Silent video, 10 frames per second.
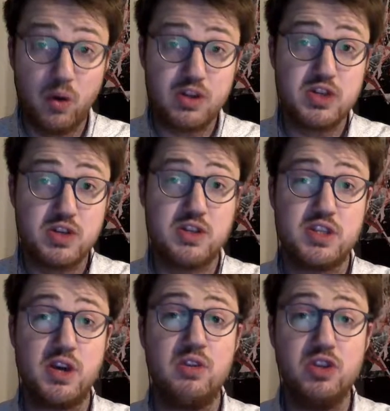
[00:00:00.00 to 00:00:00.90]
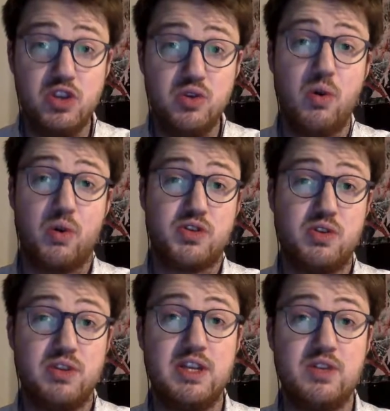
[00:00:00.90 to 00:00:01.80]
order to do so, you
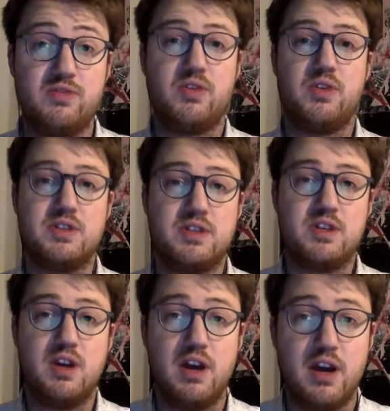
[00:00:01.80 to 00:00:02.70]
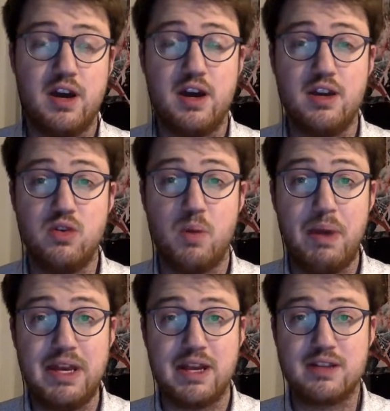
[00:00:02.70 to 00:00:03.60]
also need to voice your
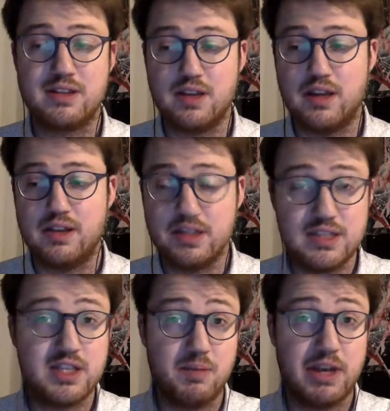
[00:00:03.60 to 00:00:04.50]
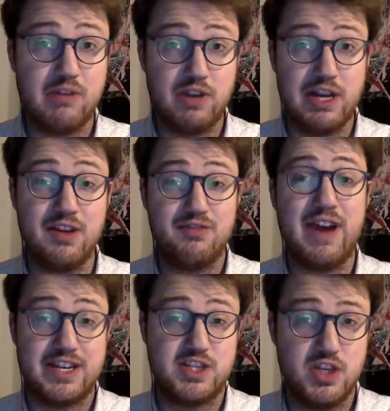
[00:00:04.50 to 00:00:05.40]
opinions. This is something that really
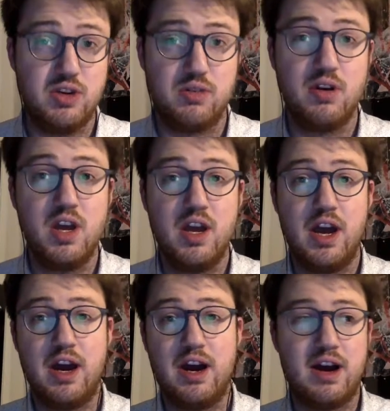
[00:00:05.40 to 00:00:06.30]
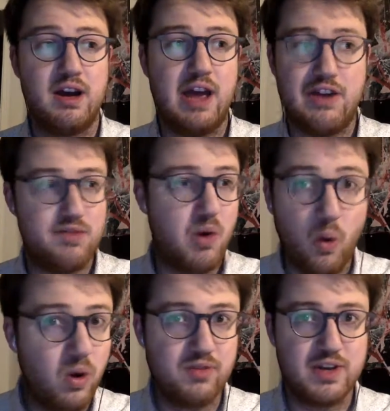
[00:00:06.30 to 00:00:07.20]
affects you.
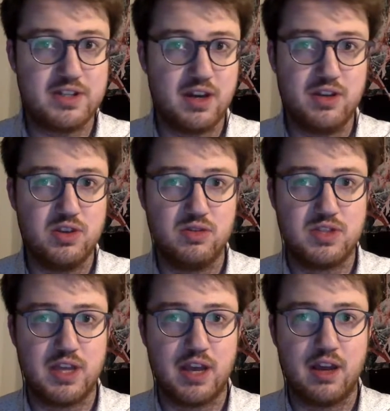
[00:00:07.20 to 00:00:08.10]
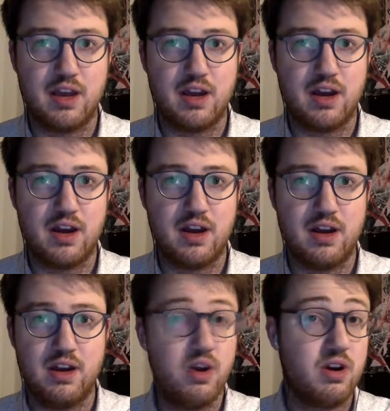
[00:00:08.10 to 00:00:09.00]
All of us are using
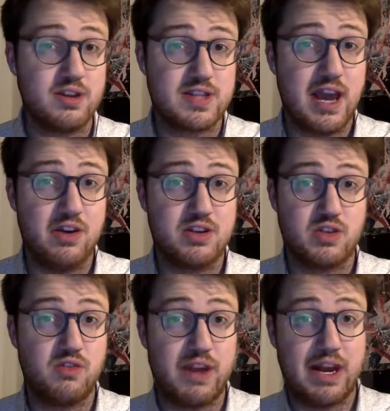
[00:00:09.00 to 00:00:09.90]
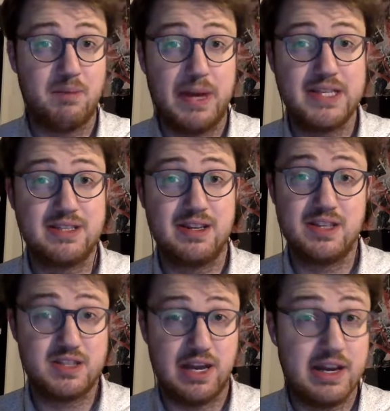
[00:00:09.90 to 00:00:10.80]
low-cost carriers on a regular basis, and
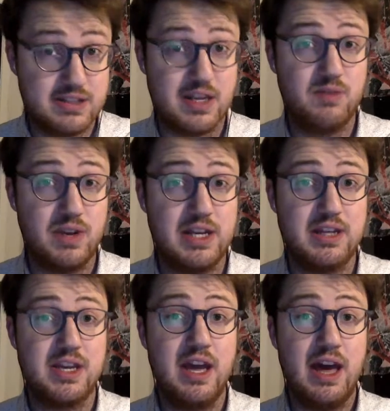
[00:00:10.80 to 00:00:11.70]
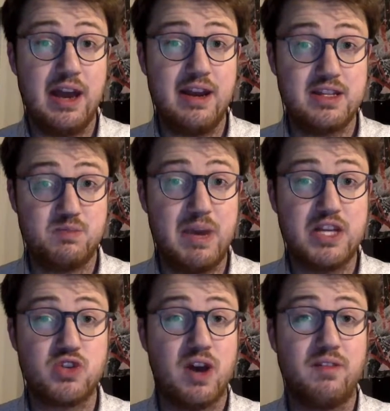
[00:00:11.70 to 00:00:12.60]
it is convenient, and it has
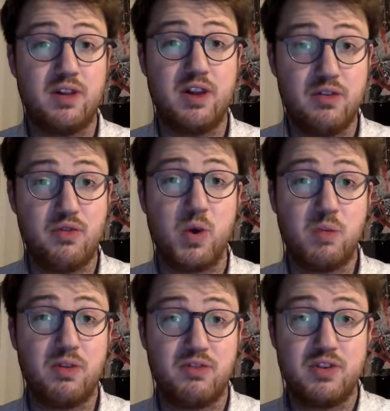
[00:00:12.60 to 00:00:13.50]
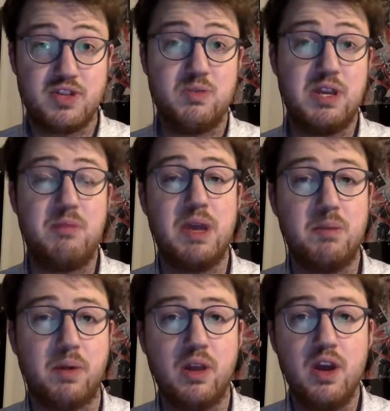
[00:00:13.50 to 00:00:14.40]
made travel affordable for so many
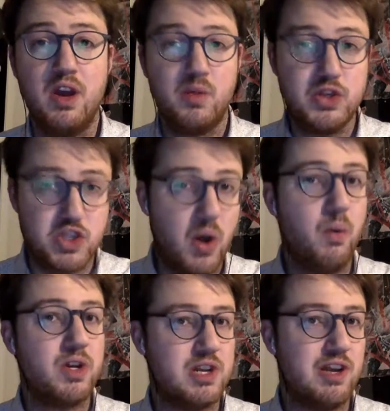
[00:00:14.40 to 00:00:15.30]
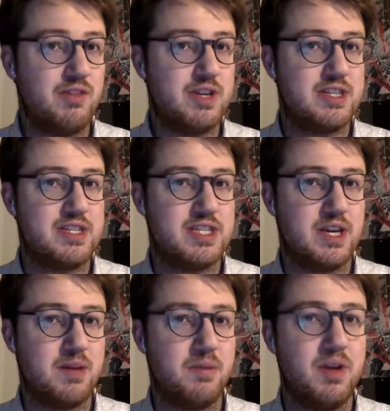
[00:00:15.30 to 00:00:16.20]
people. We don't want to live in a
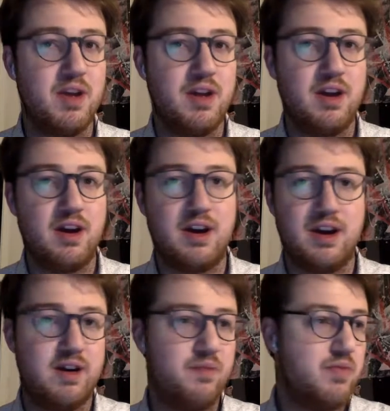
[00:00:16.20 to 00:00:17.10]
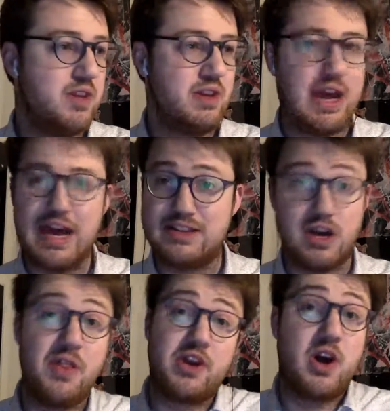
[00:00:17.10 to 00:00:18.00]
system as
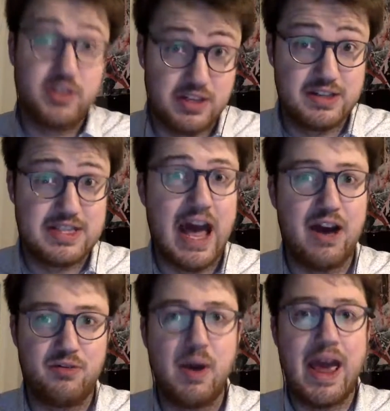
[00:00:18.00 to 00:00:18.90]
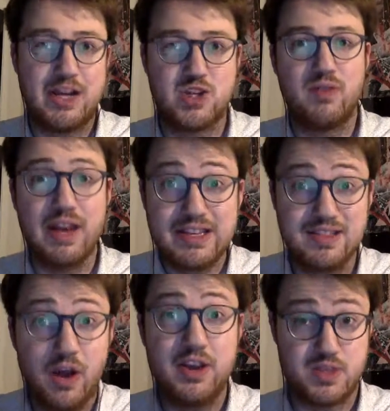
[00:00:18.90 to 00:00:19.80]
other continents have, where air travel is
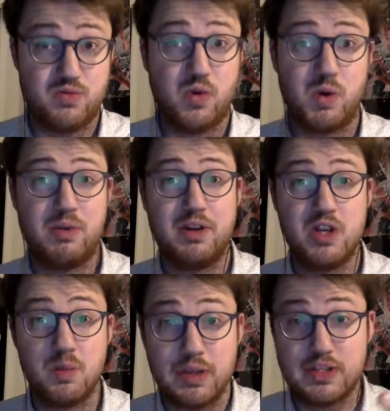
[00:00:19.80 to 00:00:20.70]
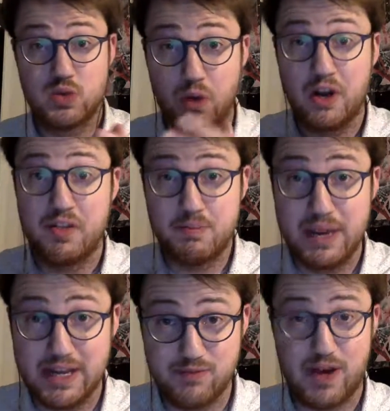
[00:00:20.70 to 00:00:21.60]
not as affordable in Europe. This is one of the
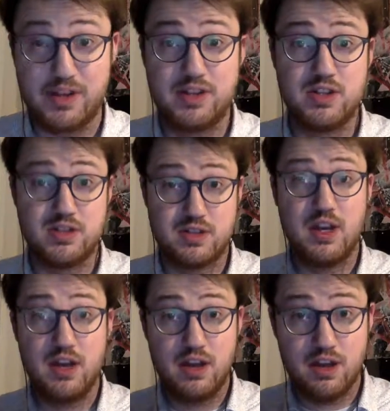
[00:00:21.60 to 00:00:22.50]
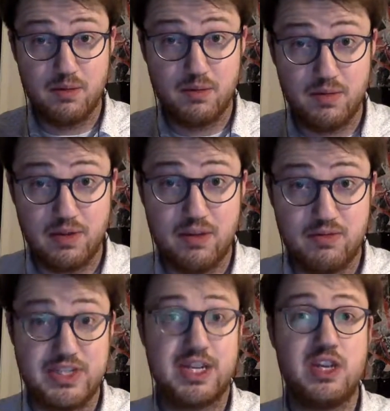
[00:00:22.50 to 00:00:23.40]
big advantages
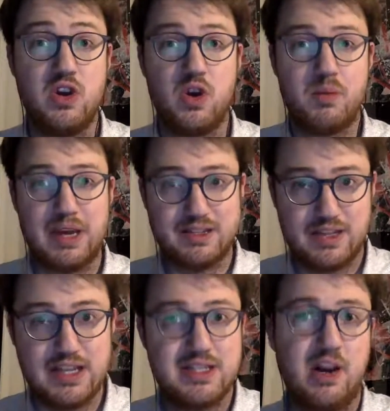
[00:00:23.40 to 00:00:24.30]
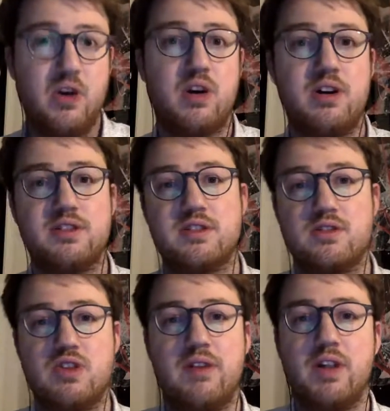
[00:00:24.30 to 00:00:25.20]
visiting Europe is the low-cost
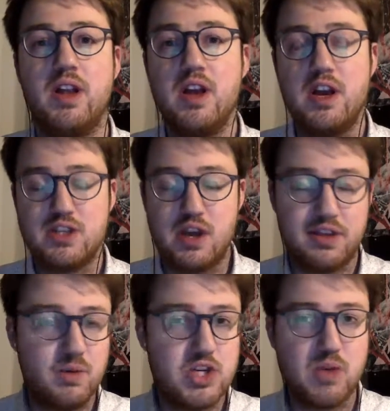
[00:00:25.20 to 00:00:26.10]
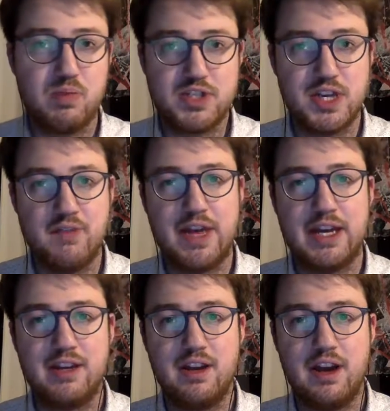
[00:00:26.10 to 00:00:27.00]
travel. So I think we should preserve
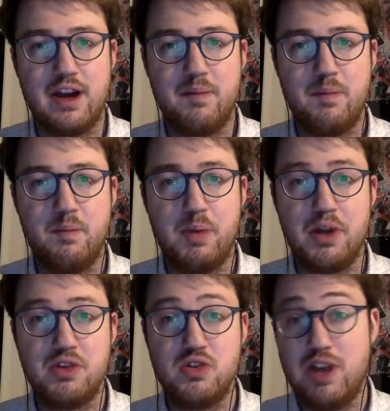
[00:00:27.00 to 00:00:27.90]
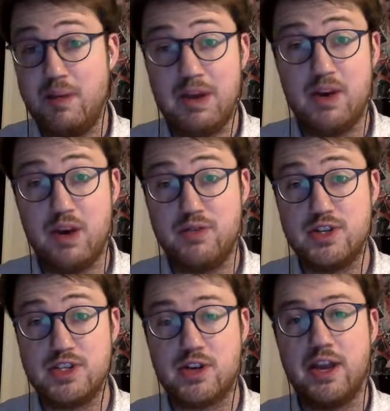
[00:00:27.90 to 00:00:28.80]
that. But do let me know if you
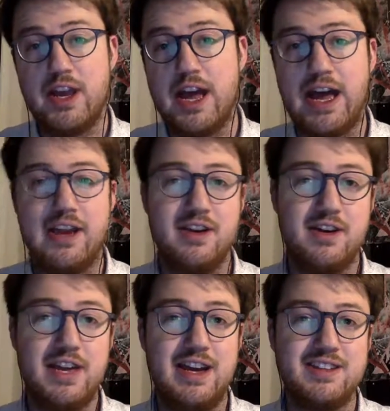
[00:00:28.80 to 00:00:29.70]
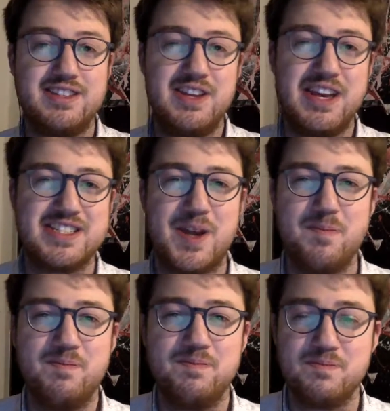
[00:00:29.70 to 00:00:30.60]
disagree, and yeah, see you next time.